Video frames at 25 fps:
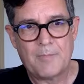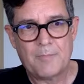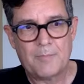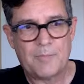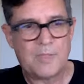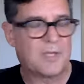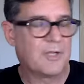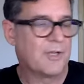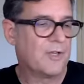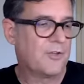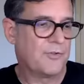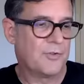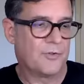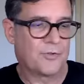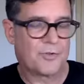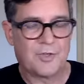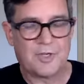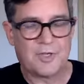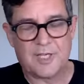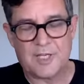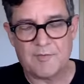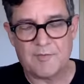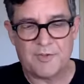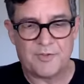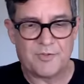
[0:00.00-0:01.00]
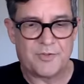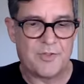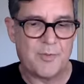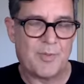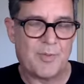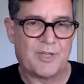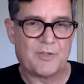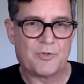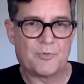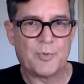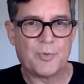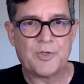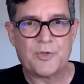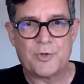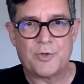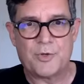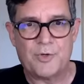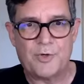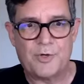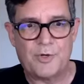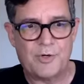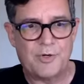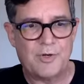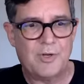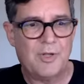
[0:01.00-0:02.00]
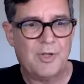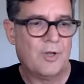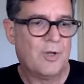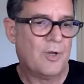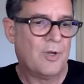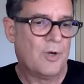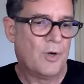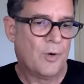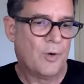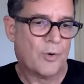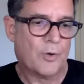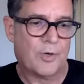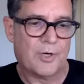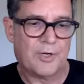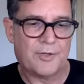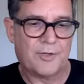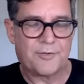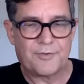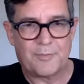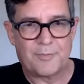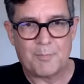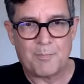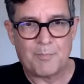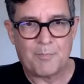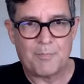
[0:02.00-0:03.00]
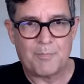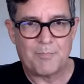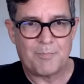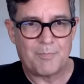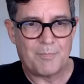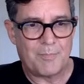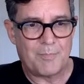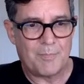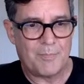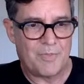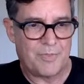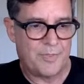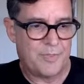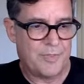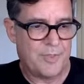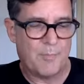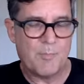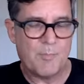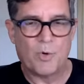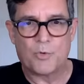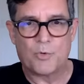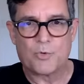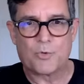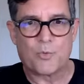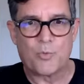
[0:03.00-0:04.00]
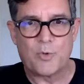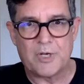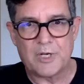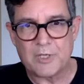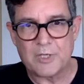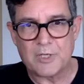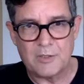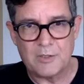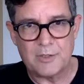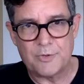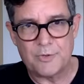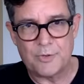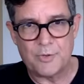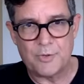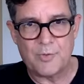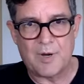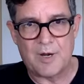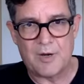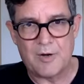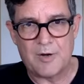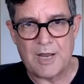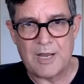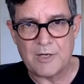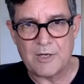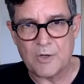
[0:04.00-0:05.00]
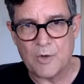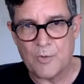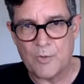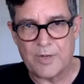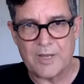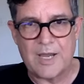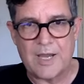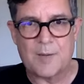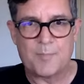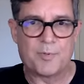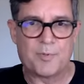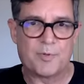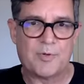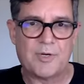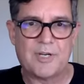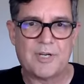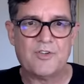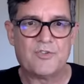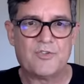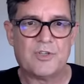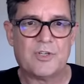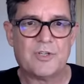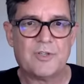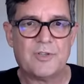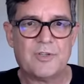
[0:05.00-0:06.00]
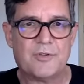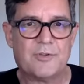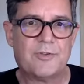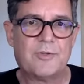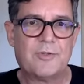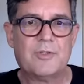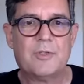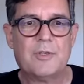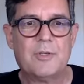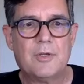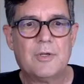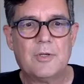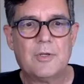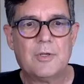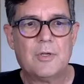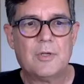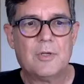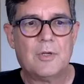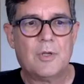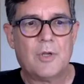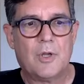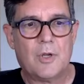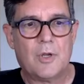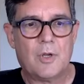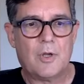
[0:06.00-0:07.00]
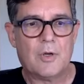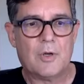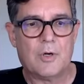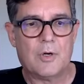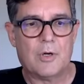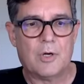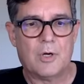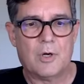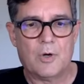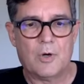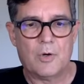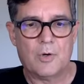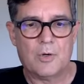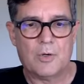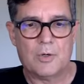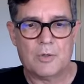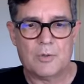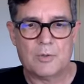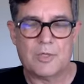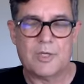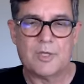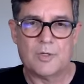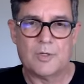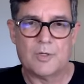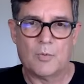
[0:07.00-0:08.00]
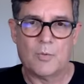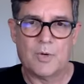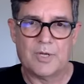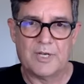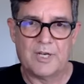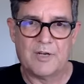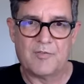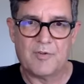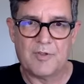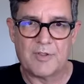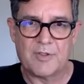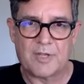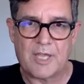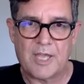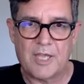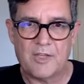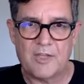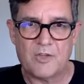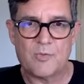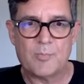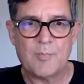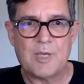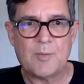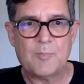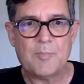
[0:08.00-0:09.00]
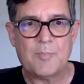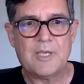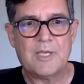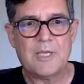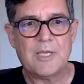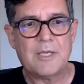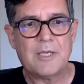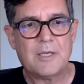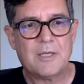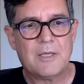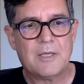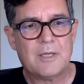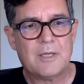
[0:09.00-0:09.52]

because it's going to give us the best return, or it's the most critical to our ongoing operations, or you know, whatever the case may be.